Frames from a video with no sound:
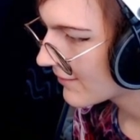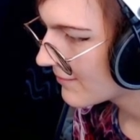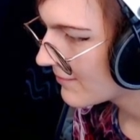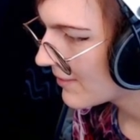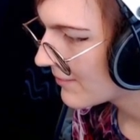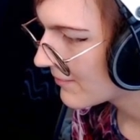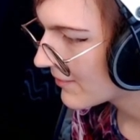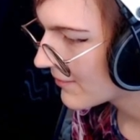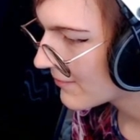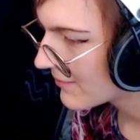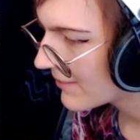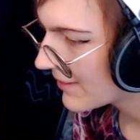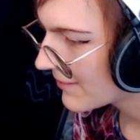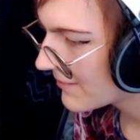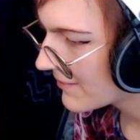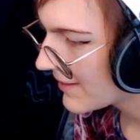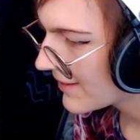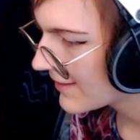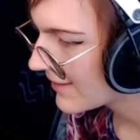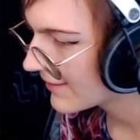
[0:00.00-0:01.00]
remember where
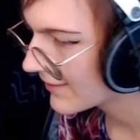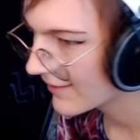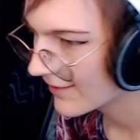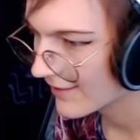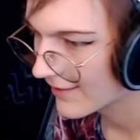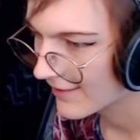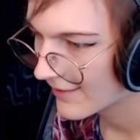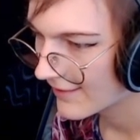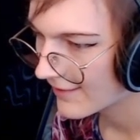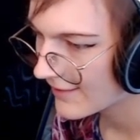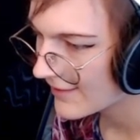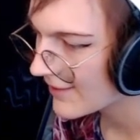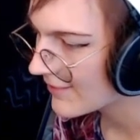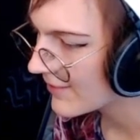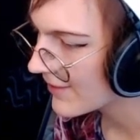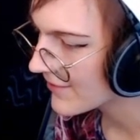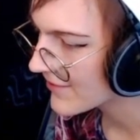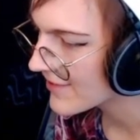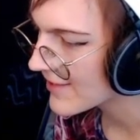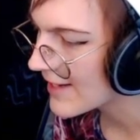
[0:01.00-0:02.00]
there we
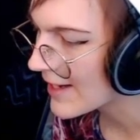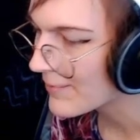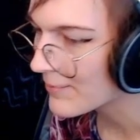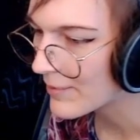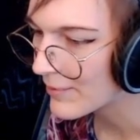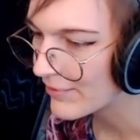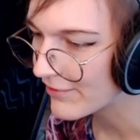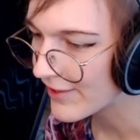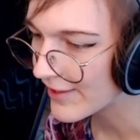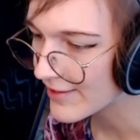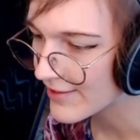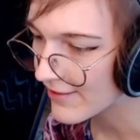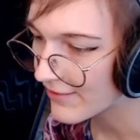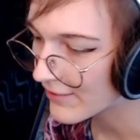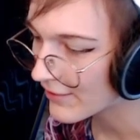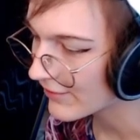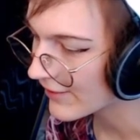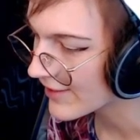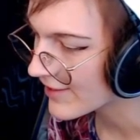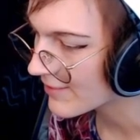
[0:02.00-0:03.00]
go, snap
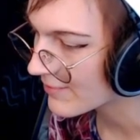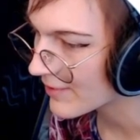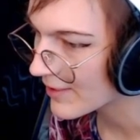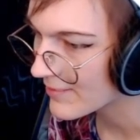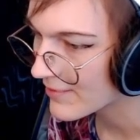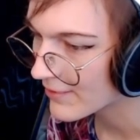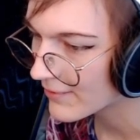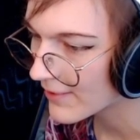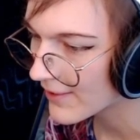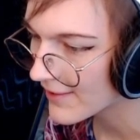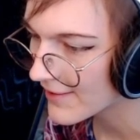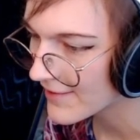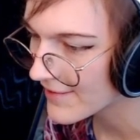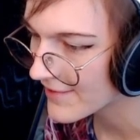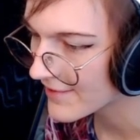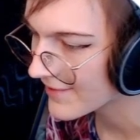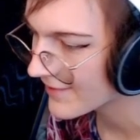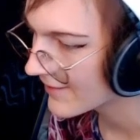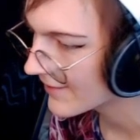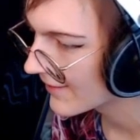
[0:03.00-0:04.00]
reflection probe to
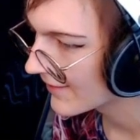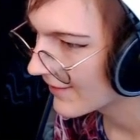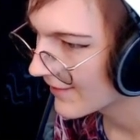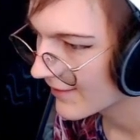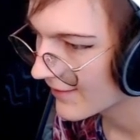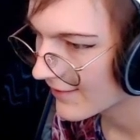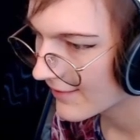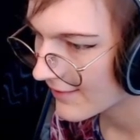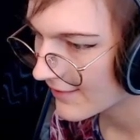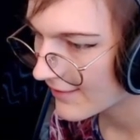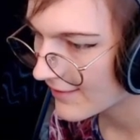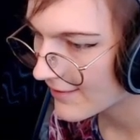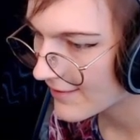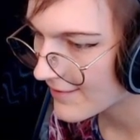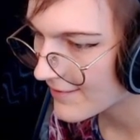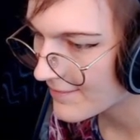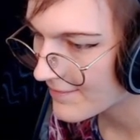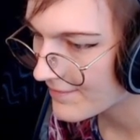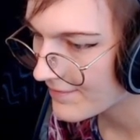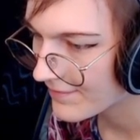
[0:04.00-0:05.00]
walls,
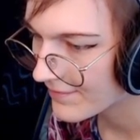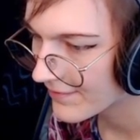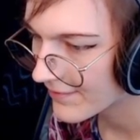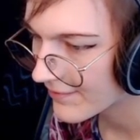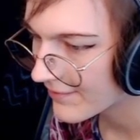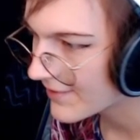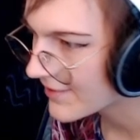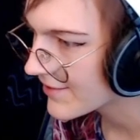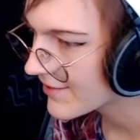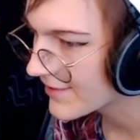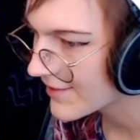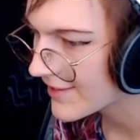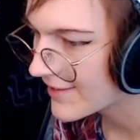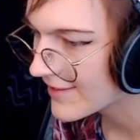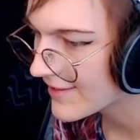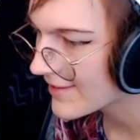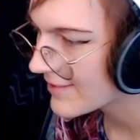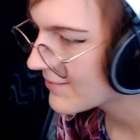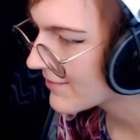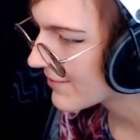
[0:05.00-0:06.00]
which didn't
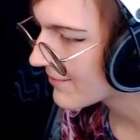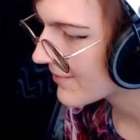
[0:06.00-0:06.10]
seem to